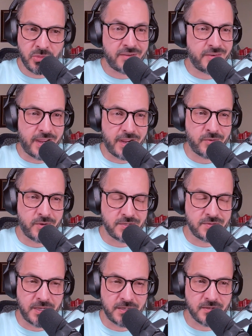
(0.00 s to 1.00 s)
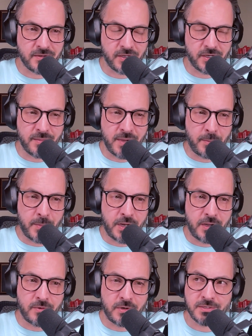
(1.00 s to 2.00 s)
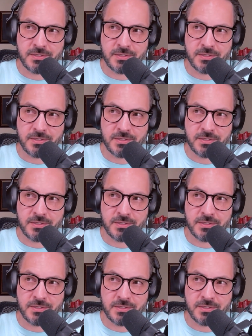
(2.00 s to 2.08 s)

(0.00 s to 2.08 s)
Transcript: private equity space that are looking to make money in real